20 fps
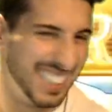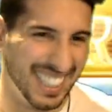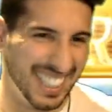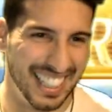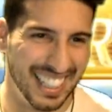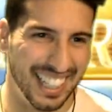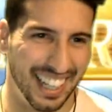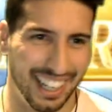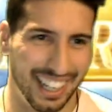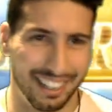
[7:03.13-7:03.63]

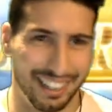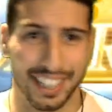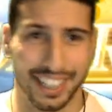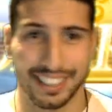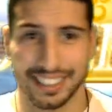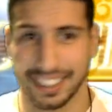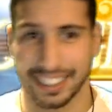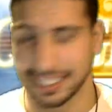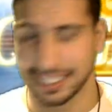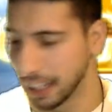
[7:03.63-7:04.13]

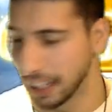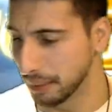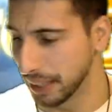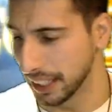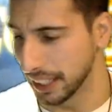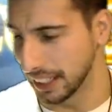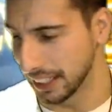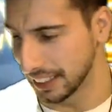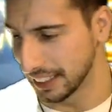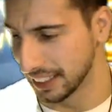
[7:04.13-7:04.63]
Alright, that's not
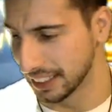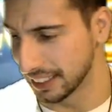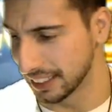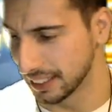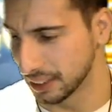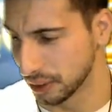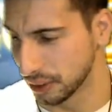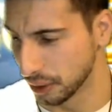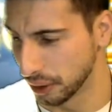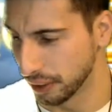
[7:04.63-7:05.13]
bad. At least
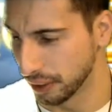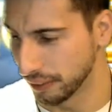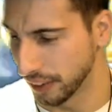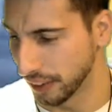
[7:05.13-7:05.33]
it's a thirty-five